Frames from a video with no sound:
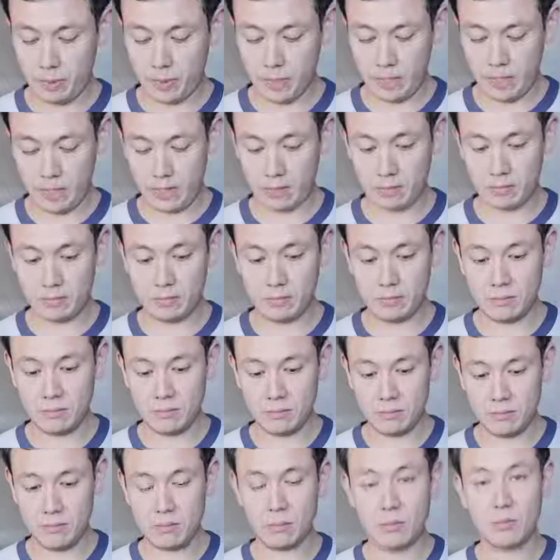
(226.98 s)
But yeah,
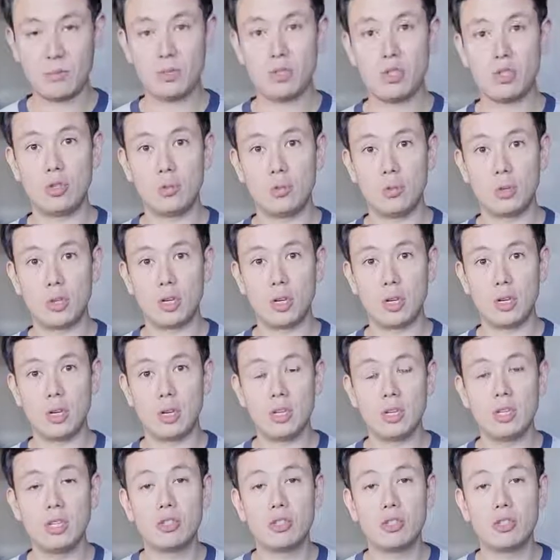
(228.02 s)
super good.